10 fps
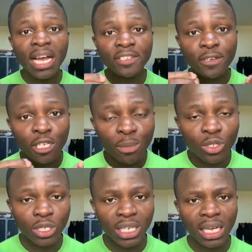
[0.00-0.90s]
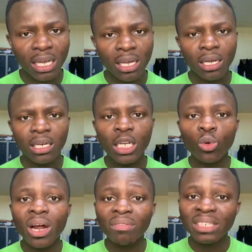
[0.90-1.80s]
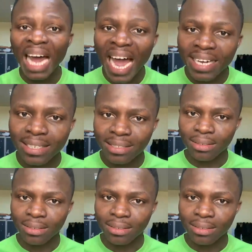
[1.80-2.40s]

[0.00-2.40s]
Excuse me to say, they would have died.